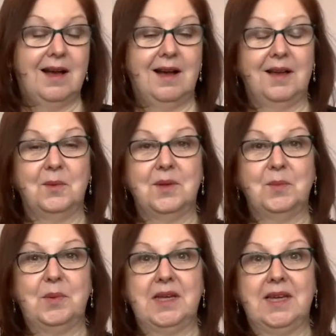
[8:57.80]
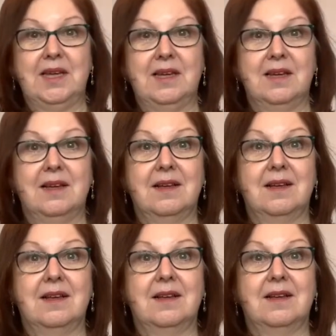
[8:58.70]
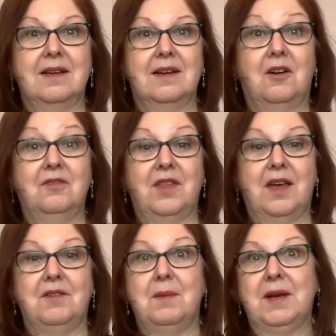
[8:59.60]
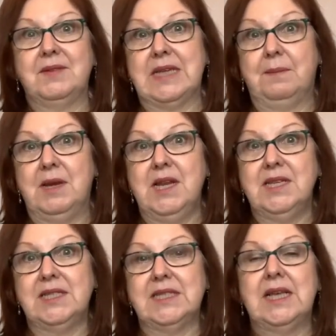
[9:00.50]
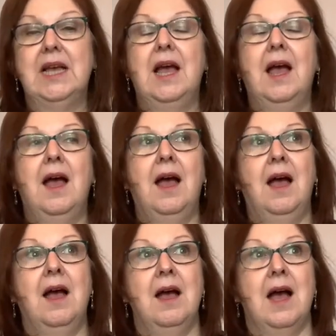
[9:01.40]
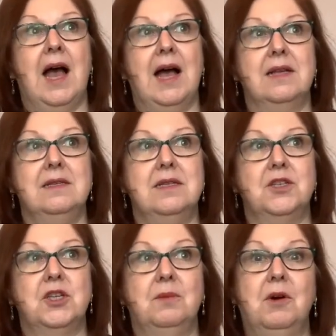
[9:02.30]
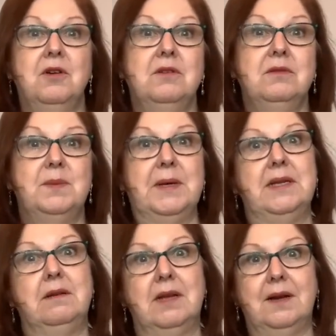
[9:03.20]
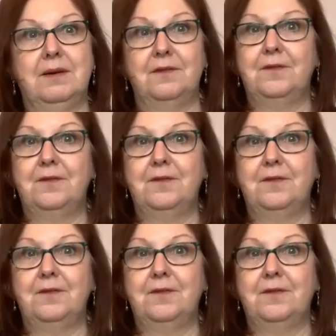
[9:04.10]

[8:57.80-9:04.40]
I will be off there in about 10 minutes. And tomorrow, depending on how I